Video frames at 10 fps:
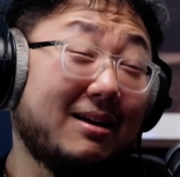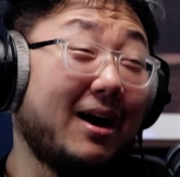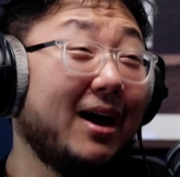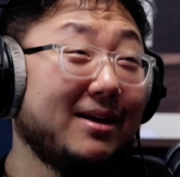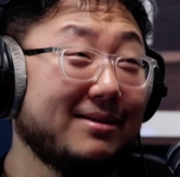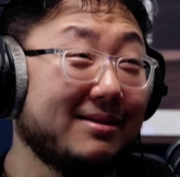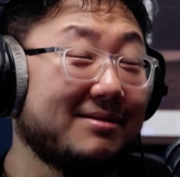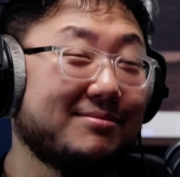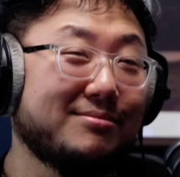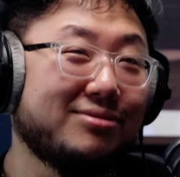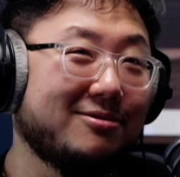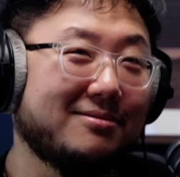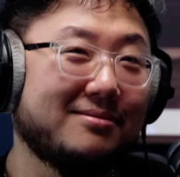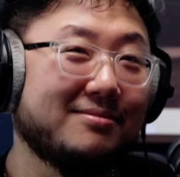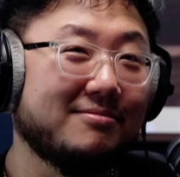
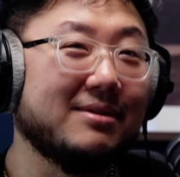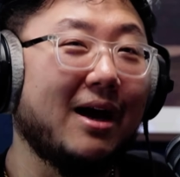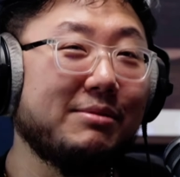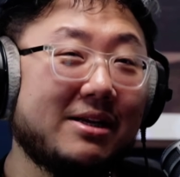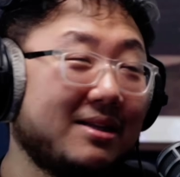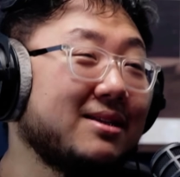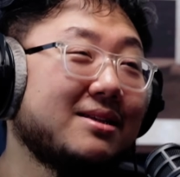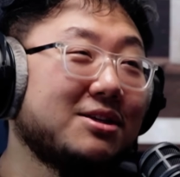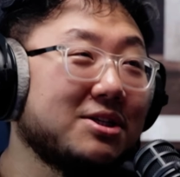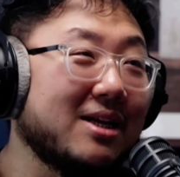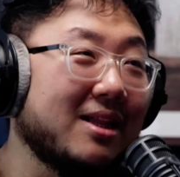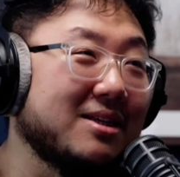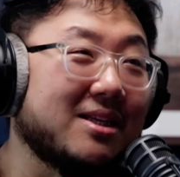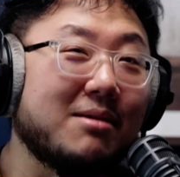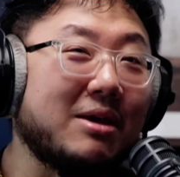I mean, it's just at
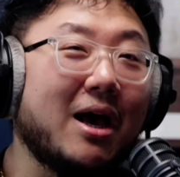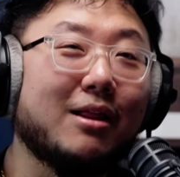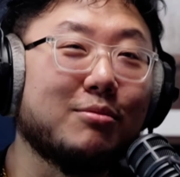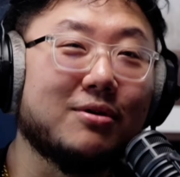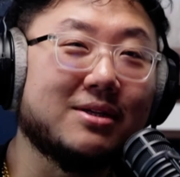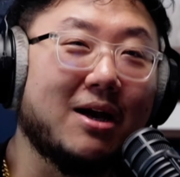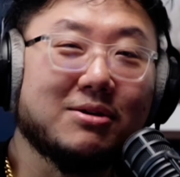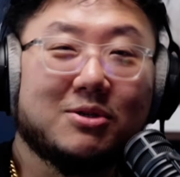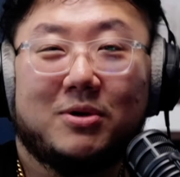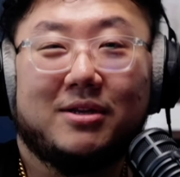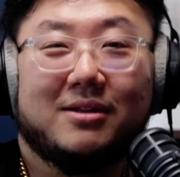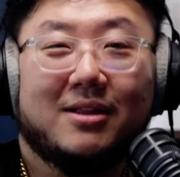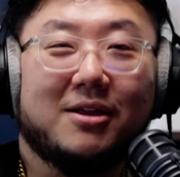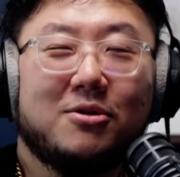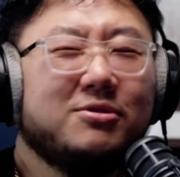the same caliber as How Sweet.
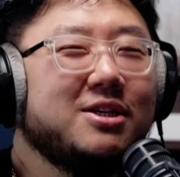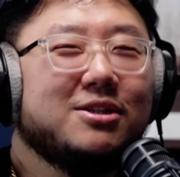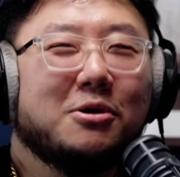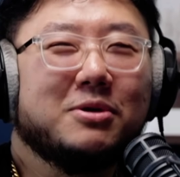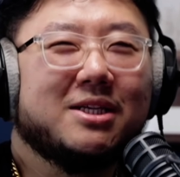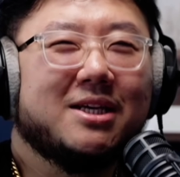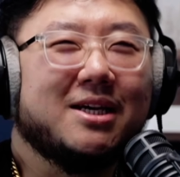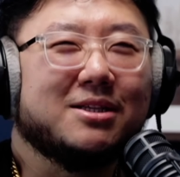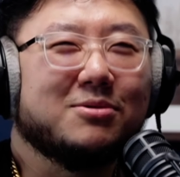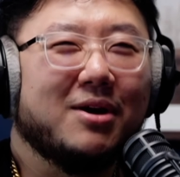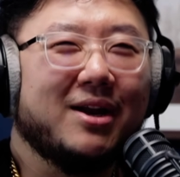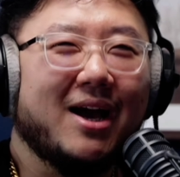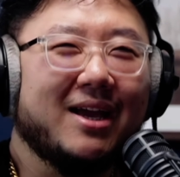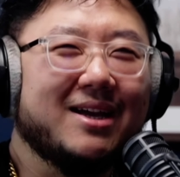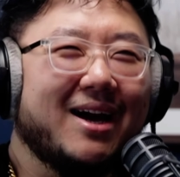Like NewJeans always hits, right?
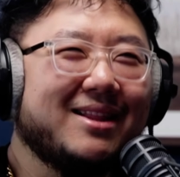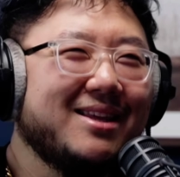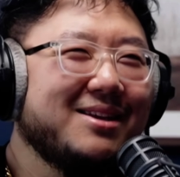I think